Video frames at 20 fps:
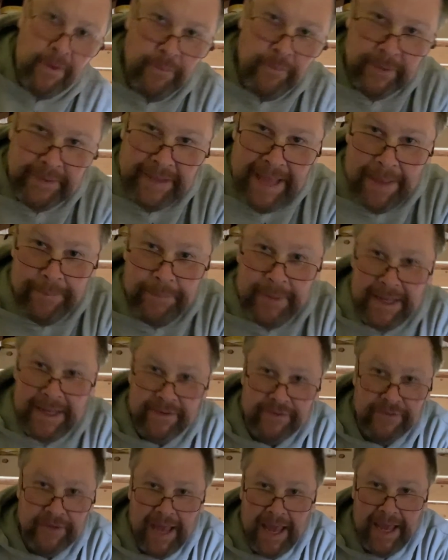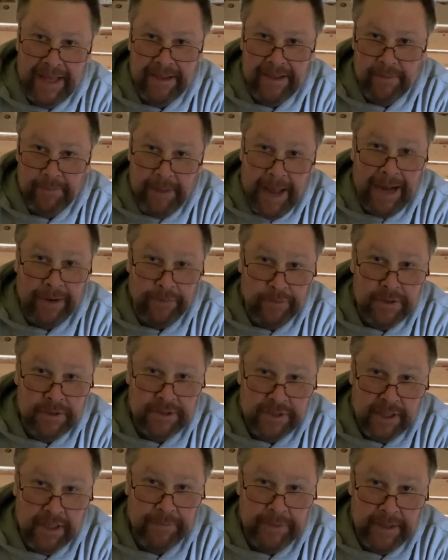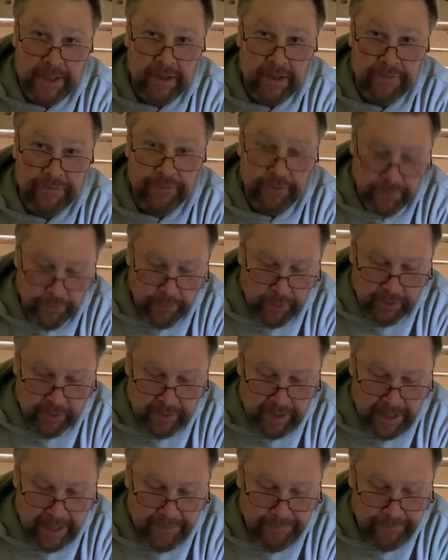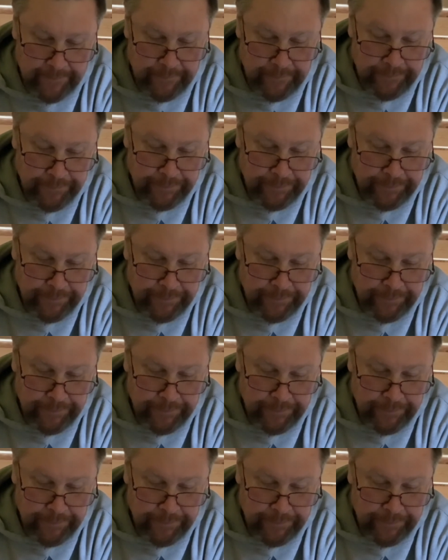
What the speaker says: with that being said, the Mach 1's going to be good for the wintertime.